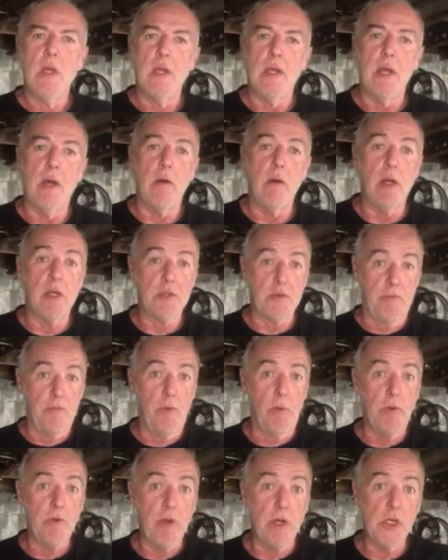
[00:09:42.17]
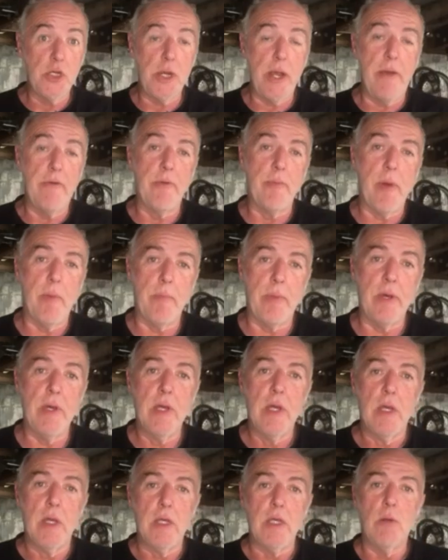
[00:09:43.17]
Now, as a Ford Ranchero member,
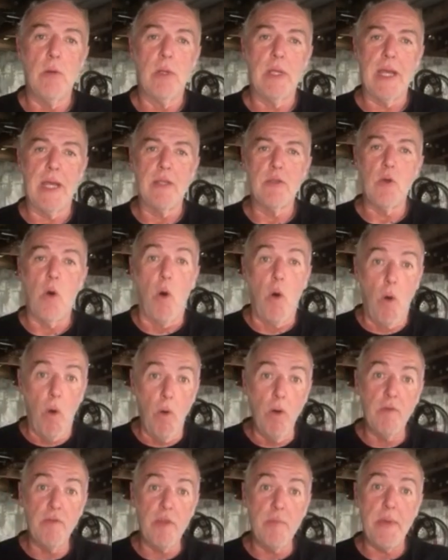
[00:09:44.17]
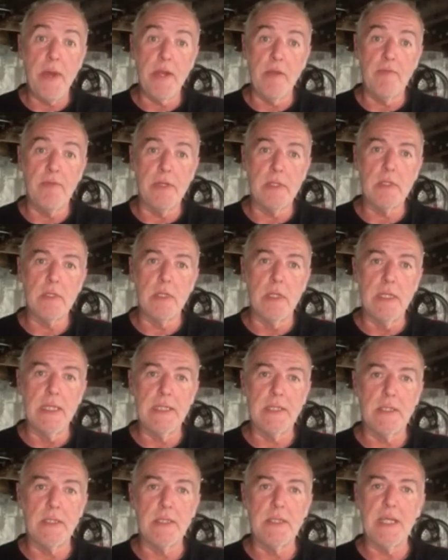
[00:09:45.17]
you'll get all of the benefits
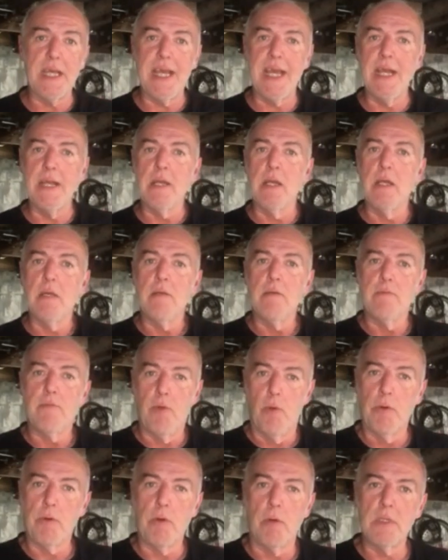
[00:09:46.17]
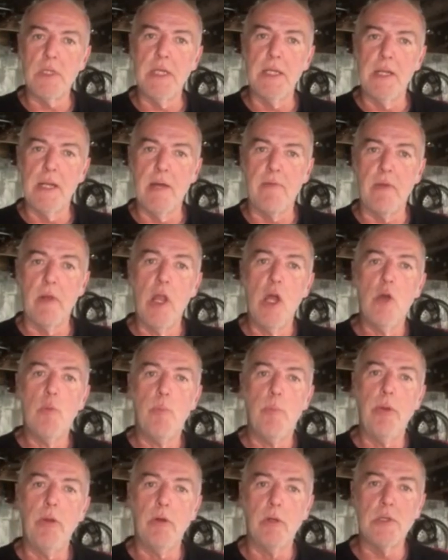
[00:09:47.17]
listed in Ford Cortina level,
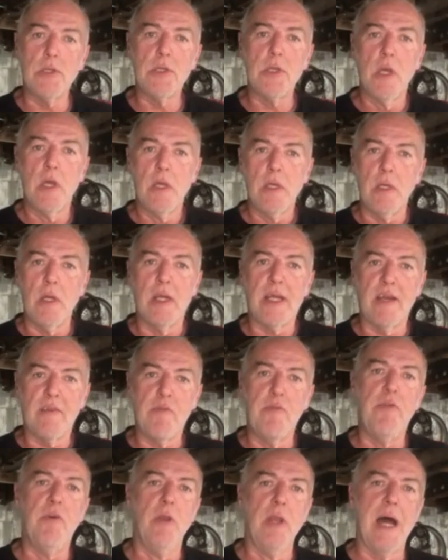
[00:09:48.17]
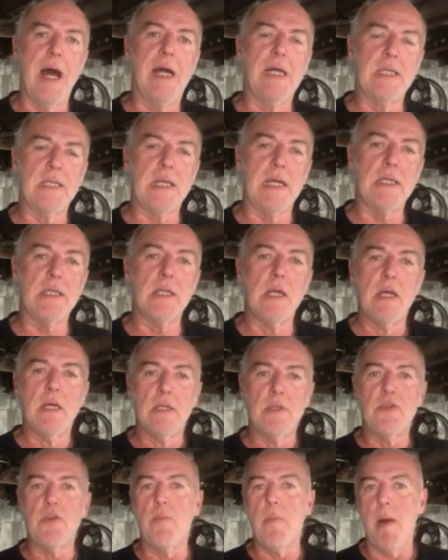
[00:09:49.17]
plus you'll get full access
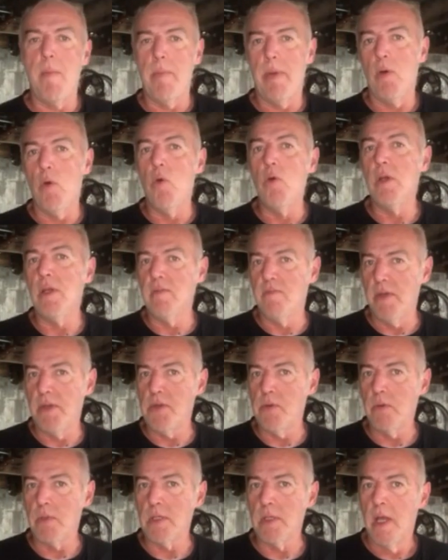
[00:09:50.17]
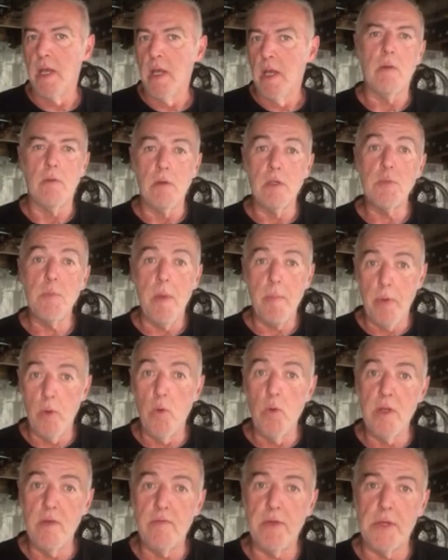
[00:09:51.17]
to member-only videos. Now, those
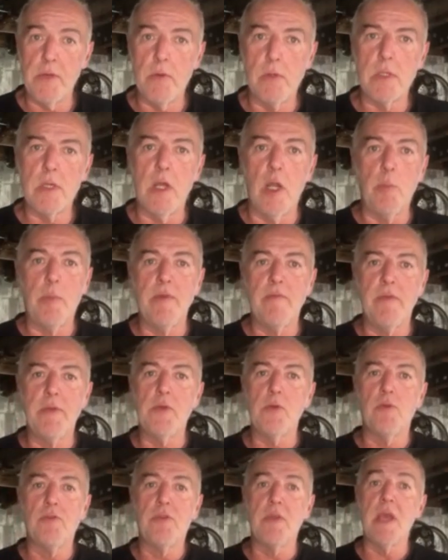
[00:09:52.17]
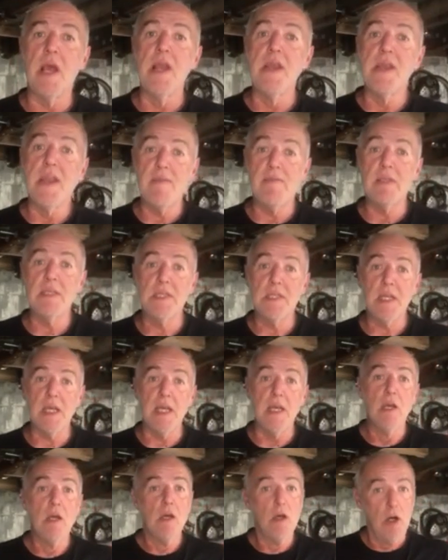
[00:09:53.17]
member-only videos will be videos that you'll never
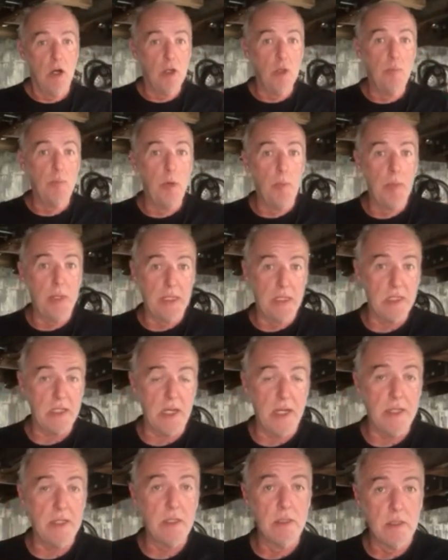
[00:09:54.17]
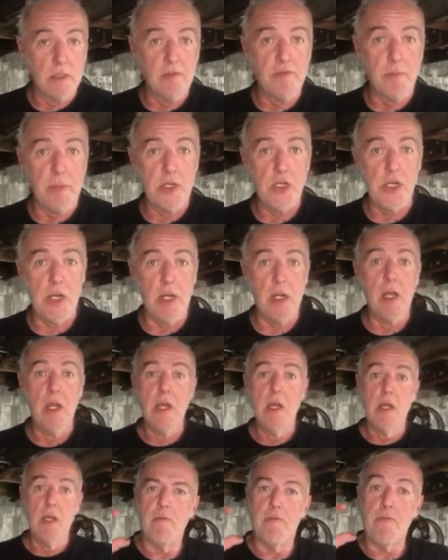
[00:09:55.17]
see on the public side of my channel.
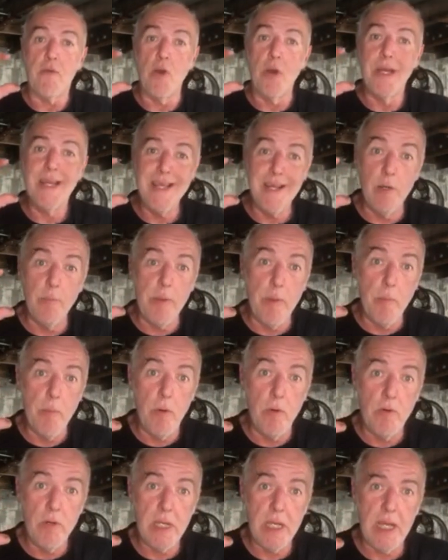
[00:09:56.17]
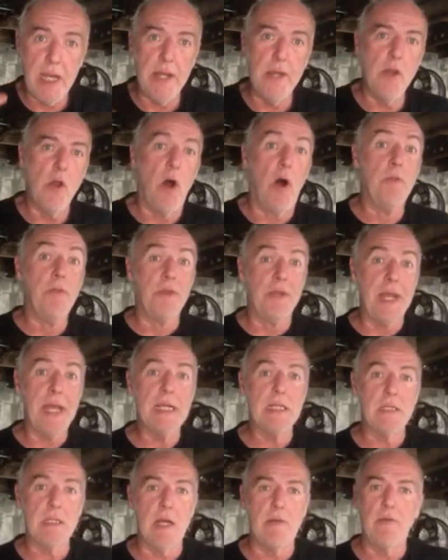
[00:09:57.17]
For a little bit more again, on the
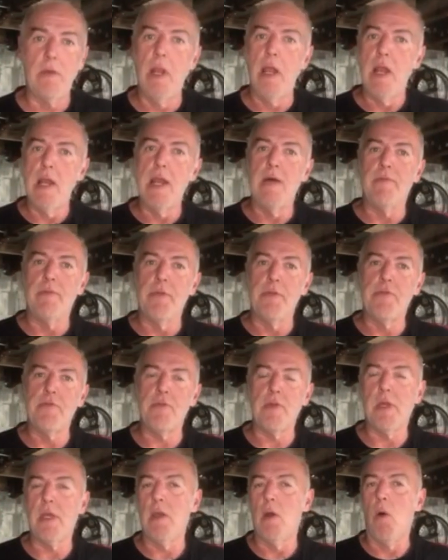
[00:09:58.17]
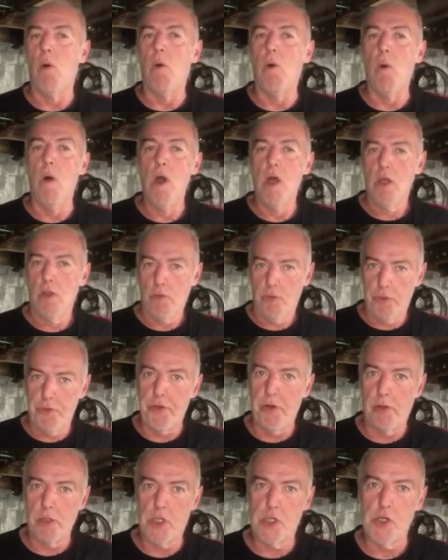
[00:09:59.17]
next level, level 3, or the
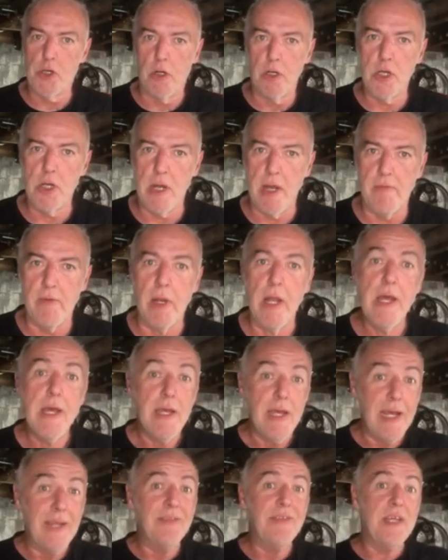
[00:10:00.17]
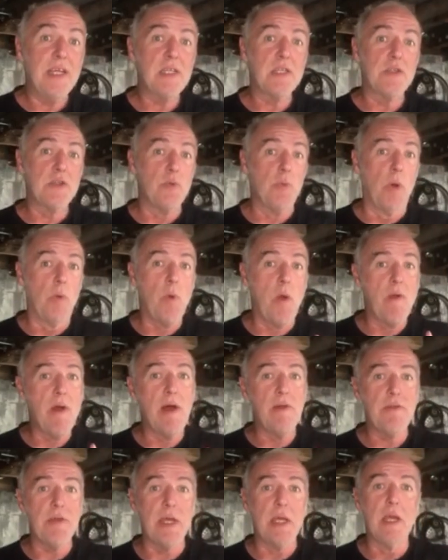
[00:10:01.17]
Dodge Charger level, and this is the one where
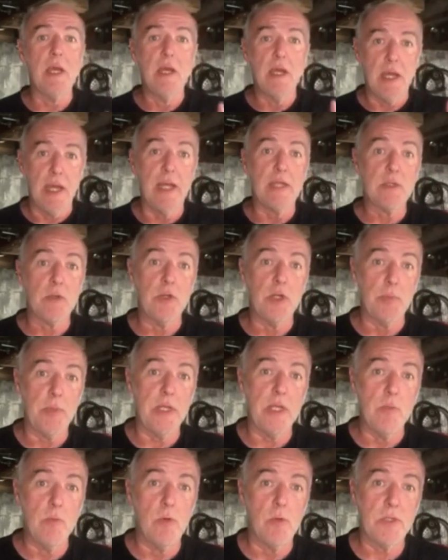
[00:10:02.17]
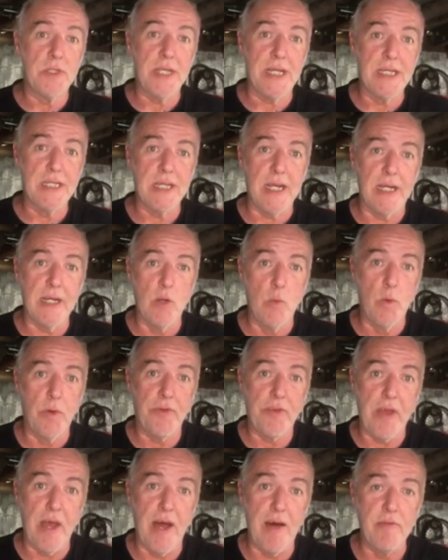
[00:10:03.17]
I think it's going to be the most exciting
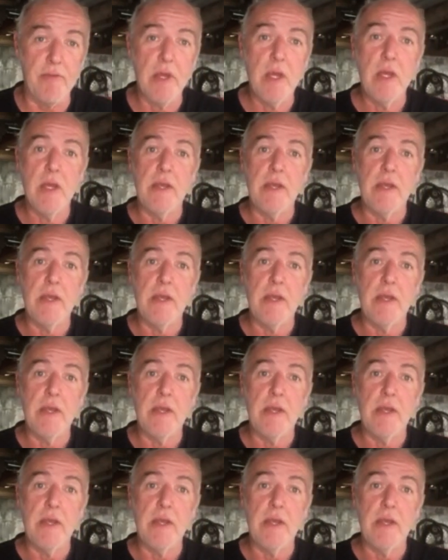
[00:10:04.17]
one to have.